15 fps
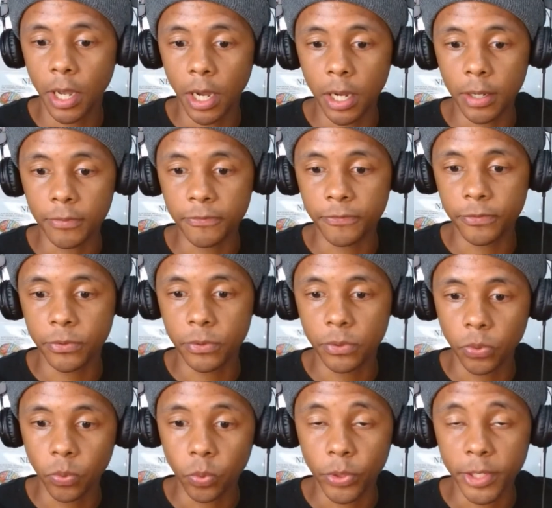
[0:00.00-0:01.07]
of
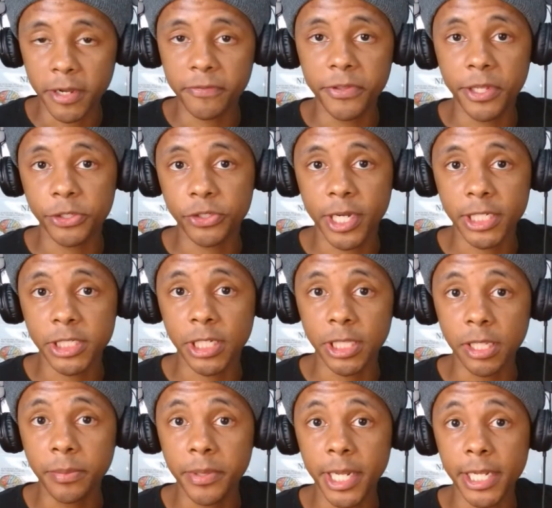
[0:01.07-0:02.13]
whatever they're trying to
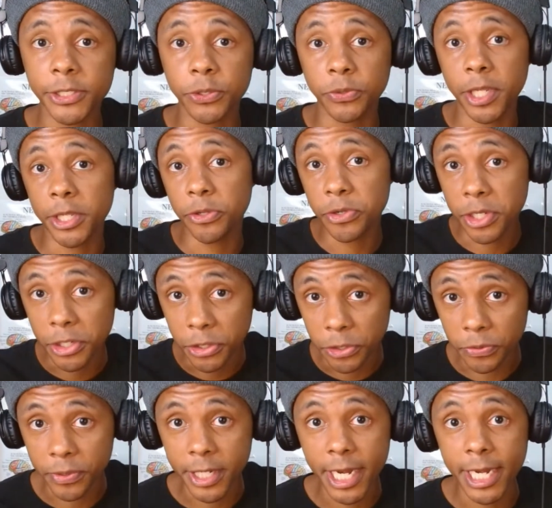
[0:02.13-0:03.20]
eliminate. So then you can
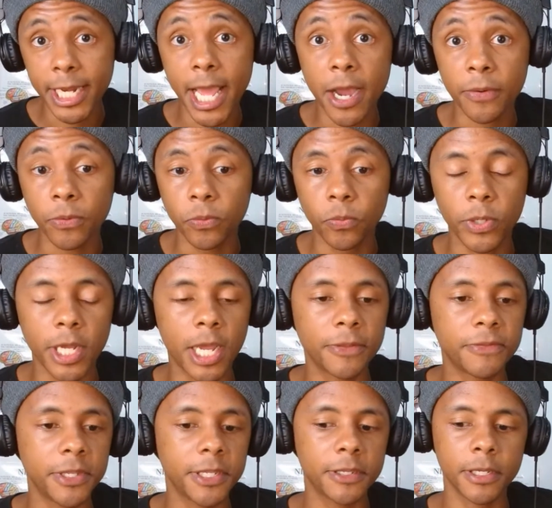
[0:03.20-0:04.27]
urinate it out. But I
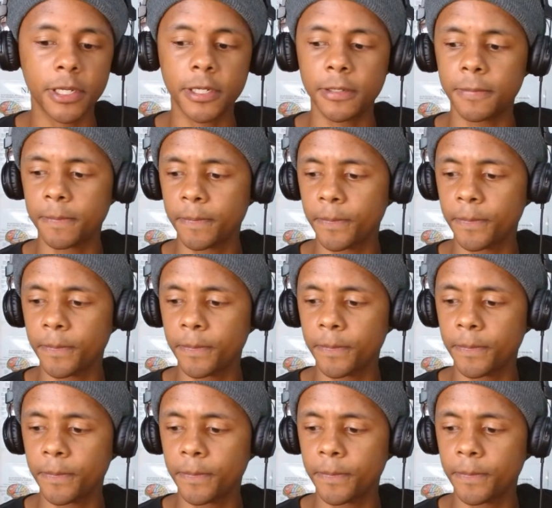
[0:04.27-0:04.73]
think I